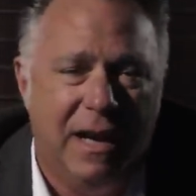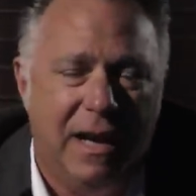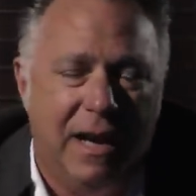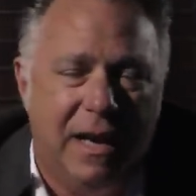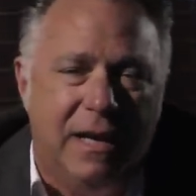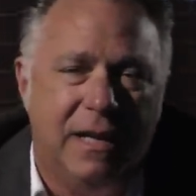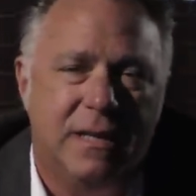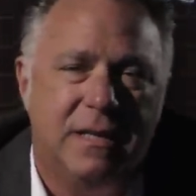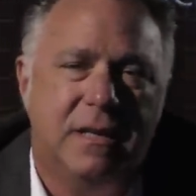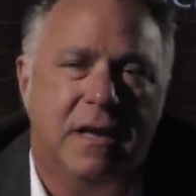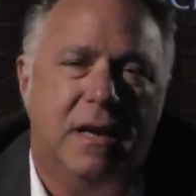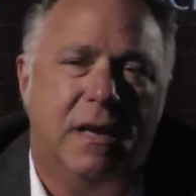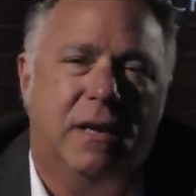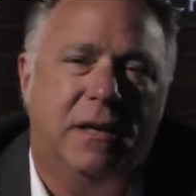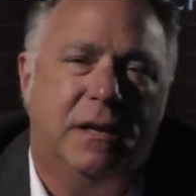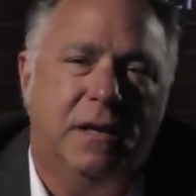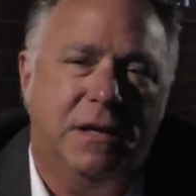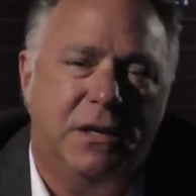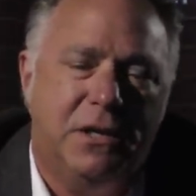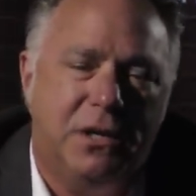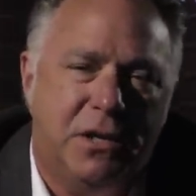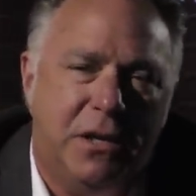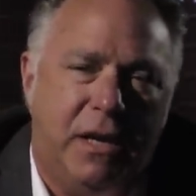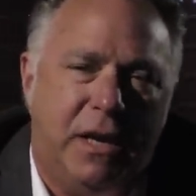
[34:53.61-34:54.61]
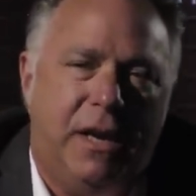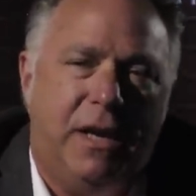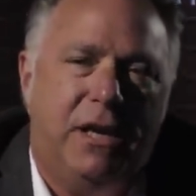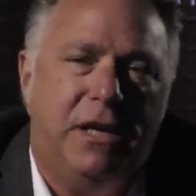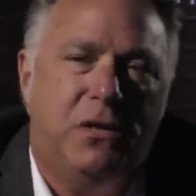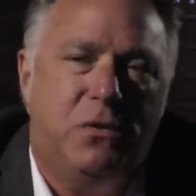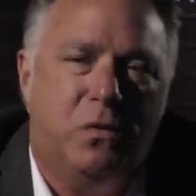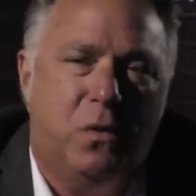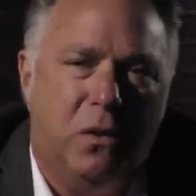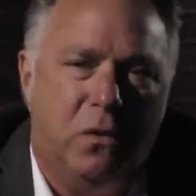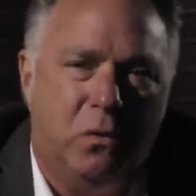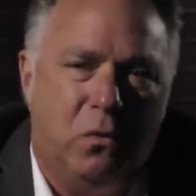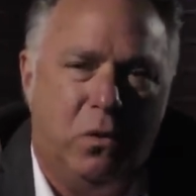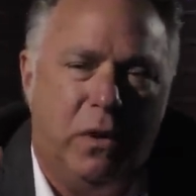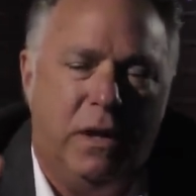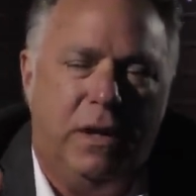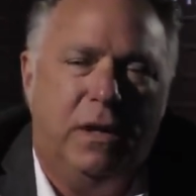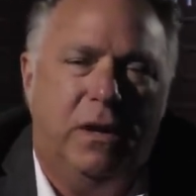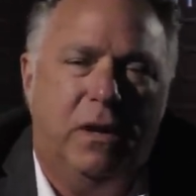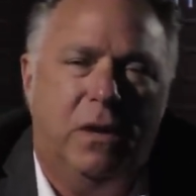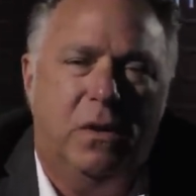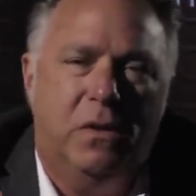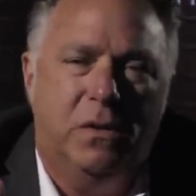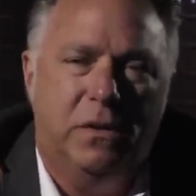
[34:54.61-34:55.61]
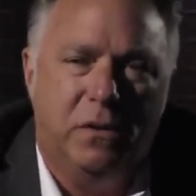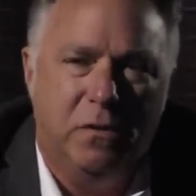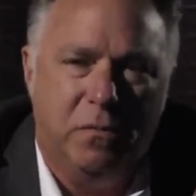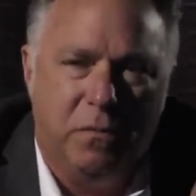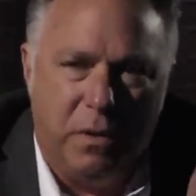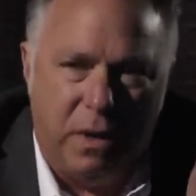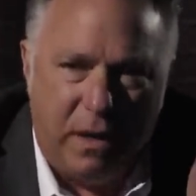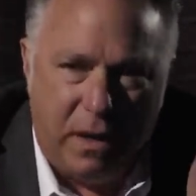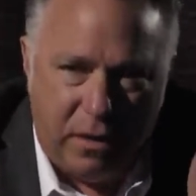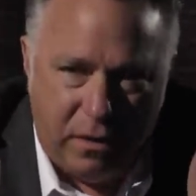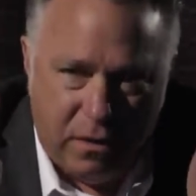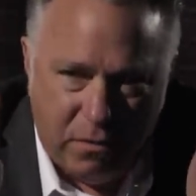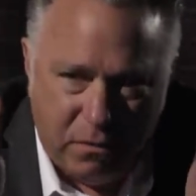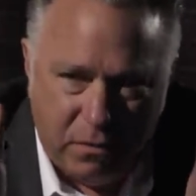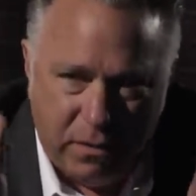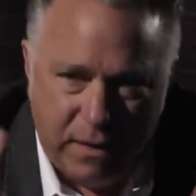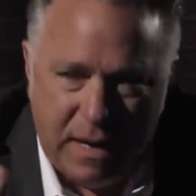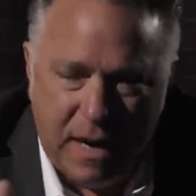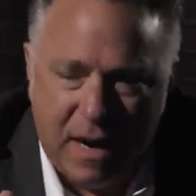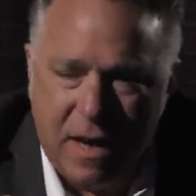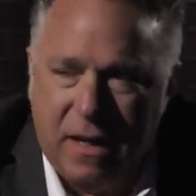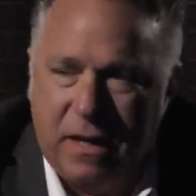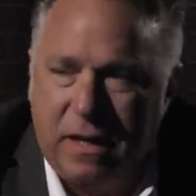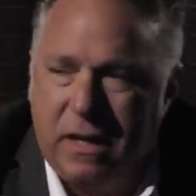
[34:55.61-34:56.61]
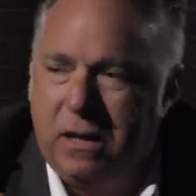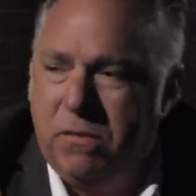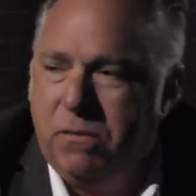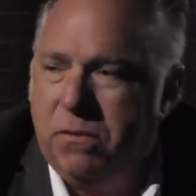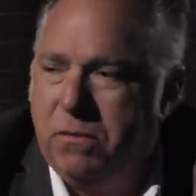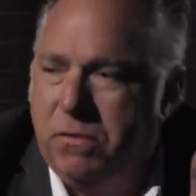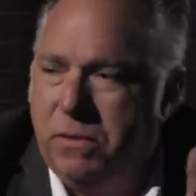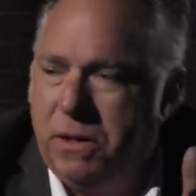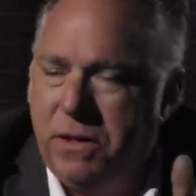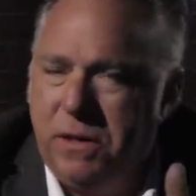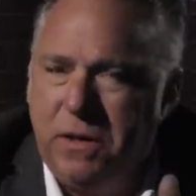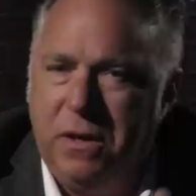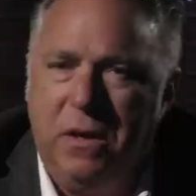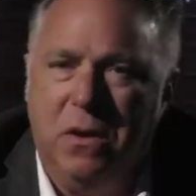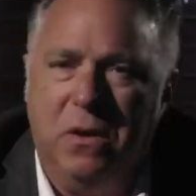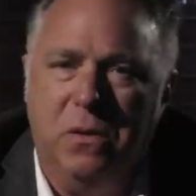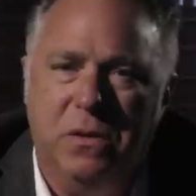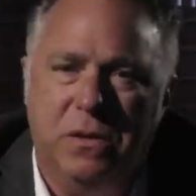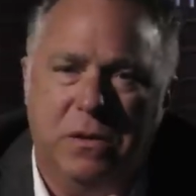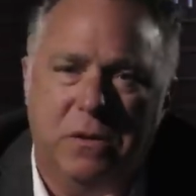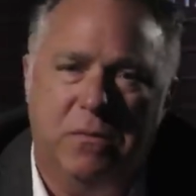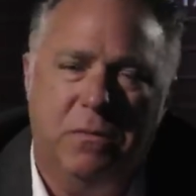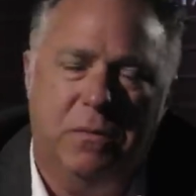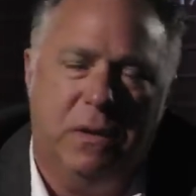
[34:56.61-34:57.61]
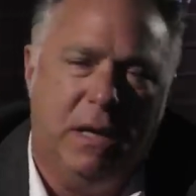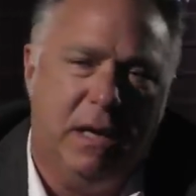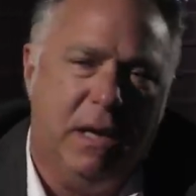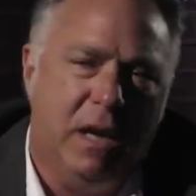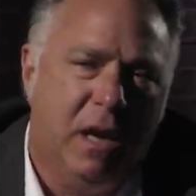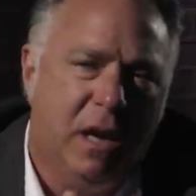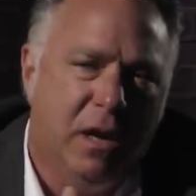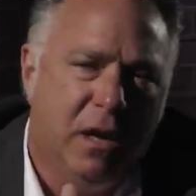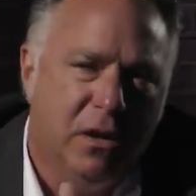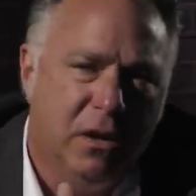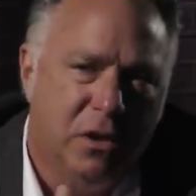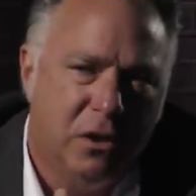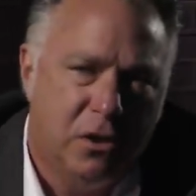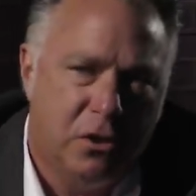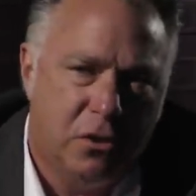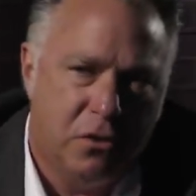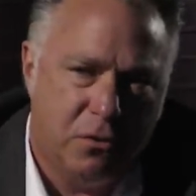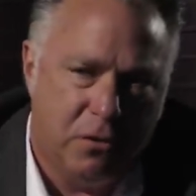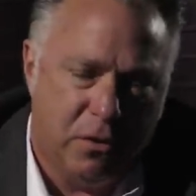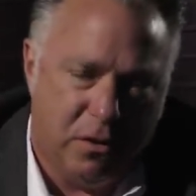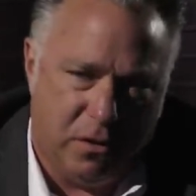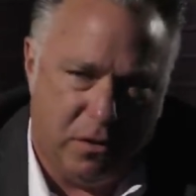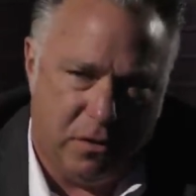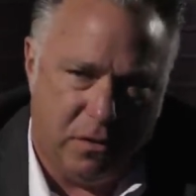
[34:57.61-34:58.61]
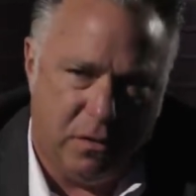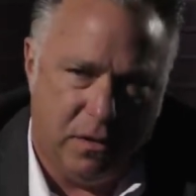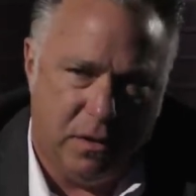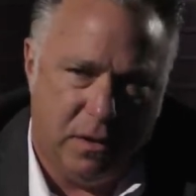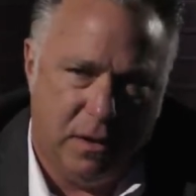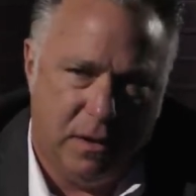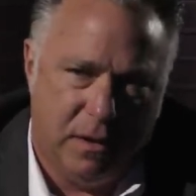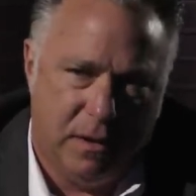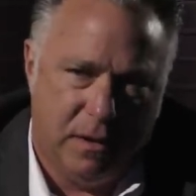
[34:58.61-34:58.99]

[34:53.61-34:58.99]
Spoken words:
And it's not going to change what we know to be the reality, what we know to be true.